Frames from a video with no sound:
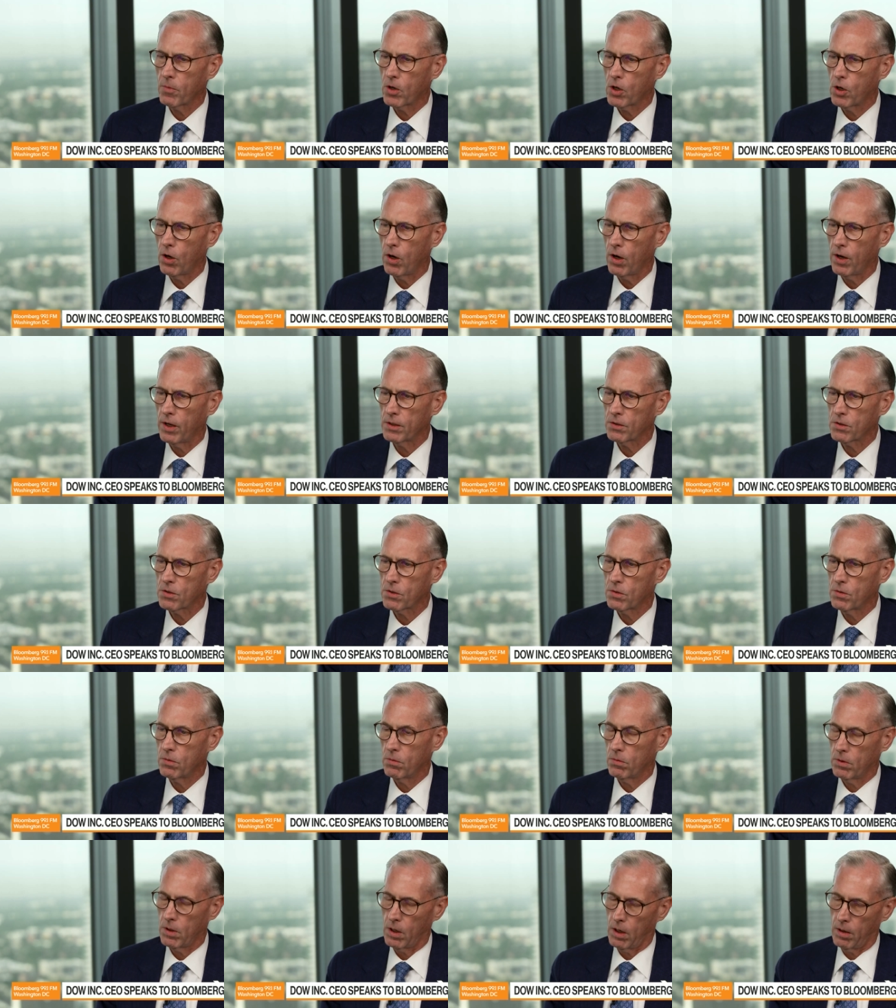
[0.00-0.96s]
costs.
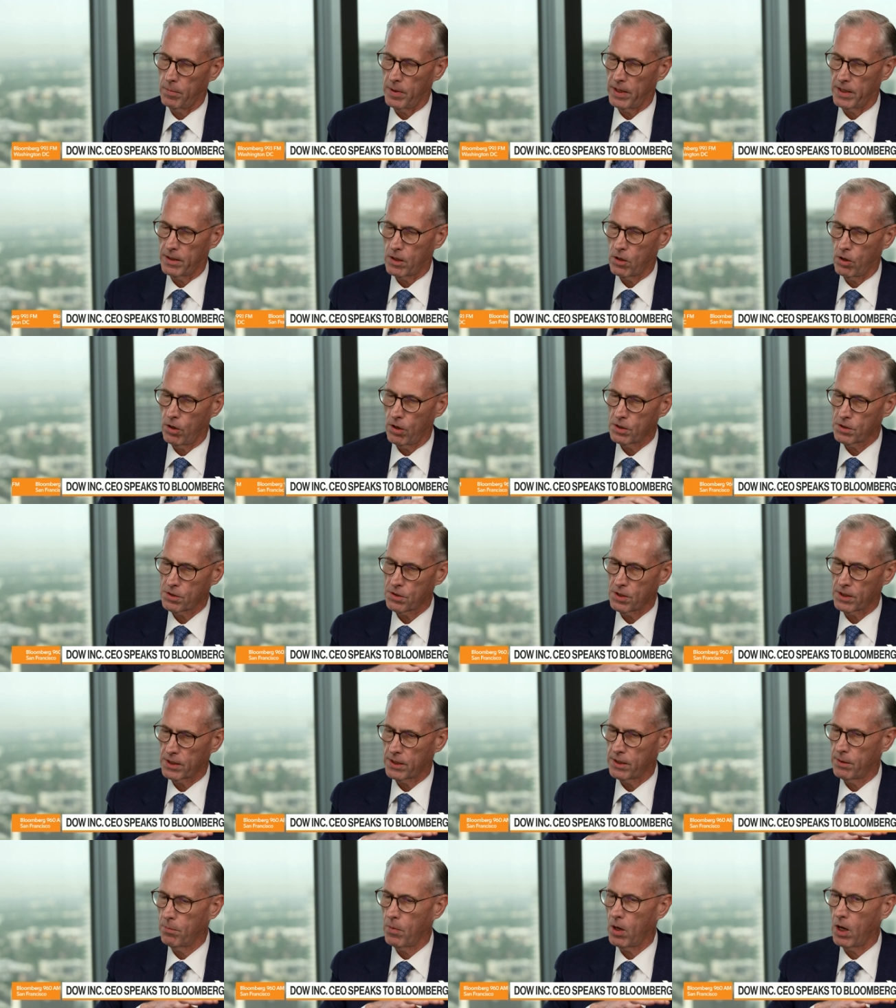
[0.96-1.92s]
I mean, cost
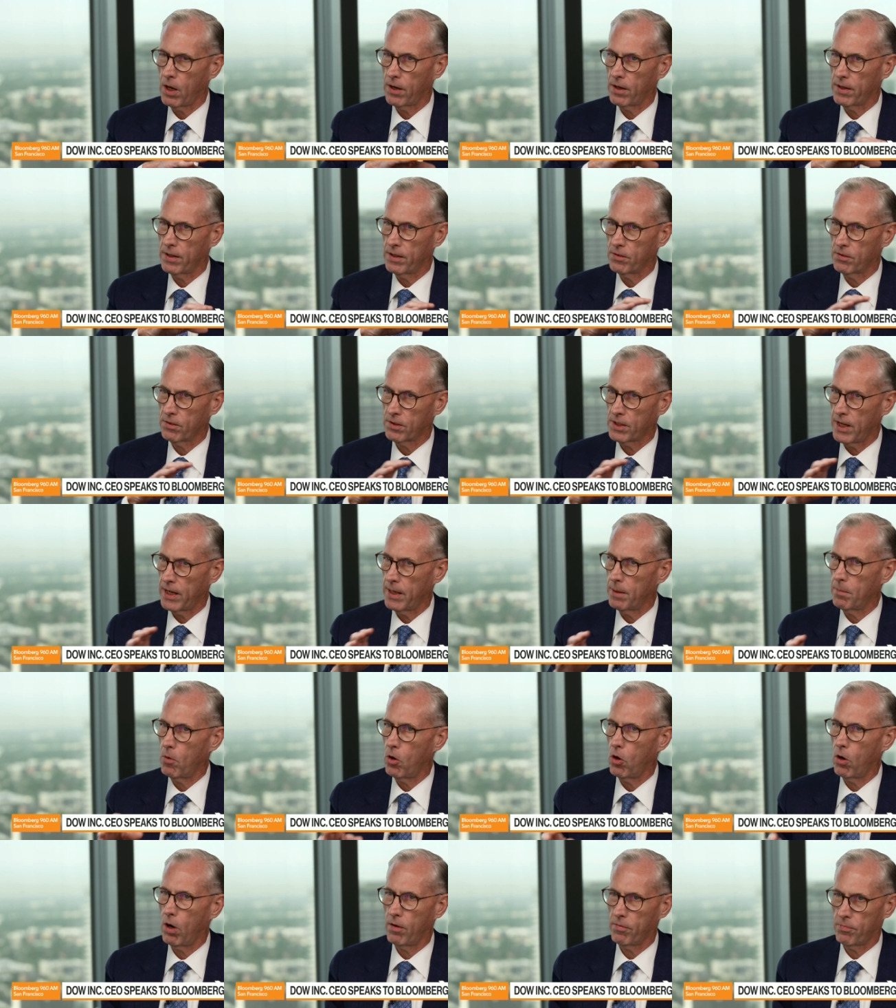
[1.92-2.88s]
in commodities
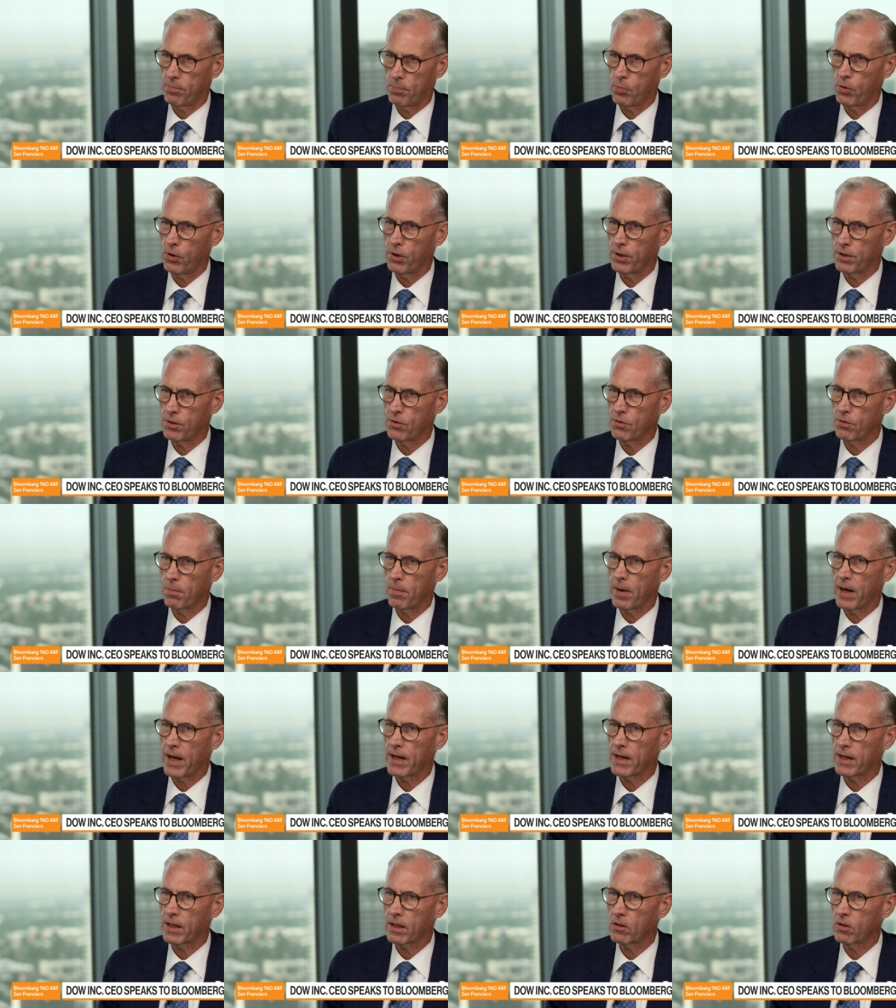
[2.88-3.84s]
came off pretty
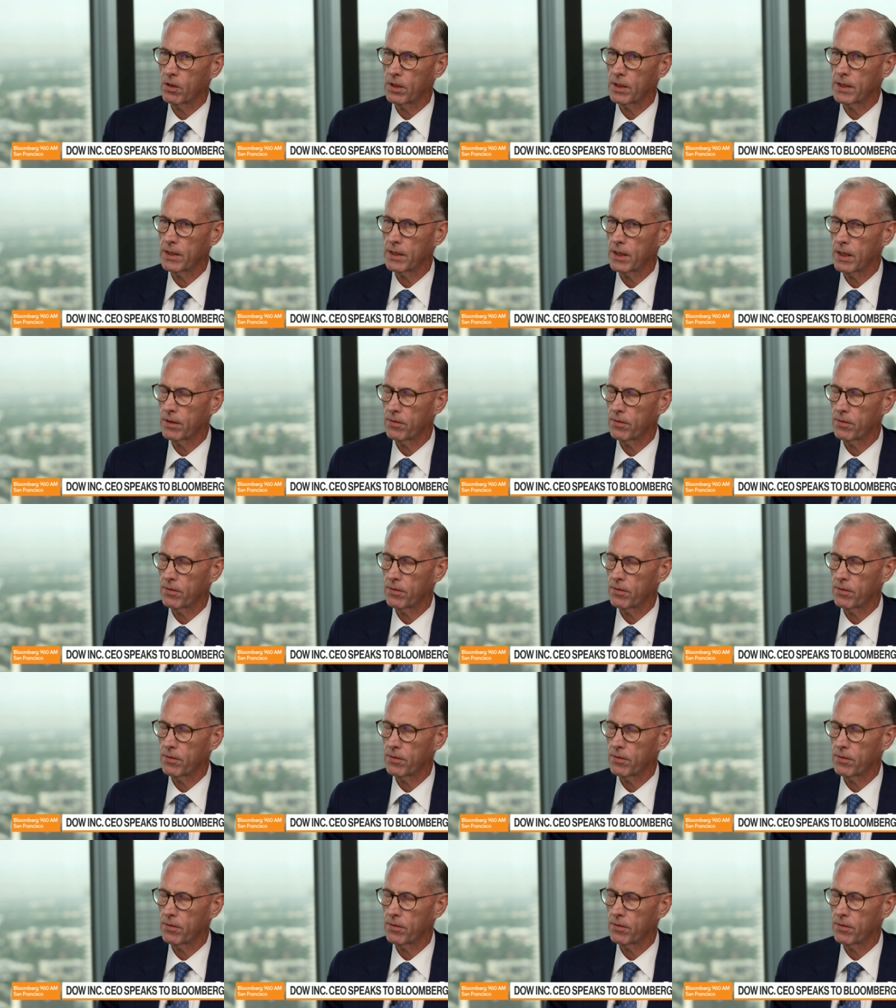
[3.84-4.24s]
dramatically.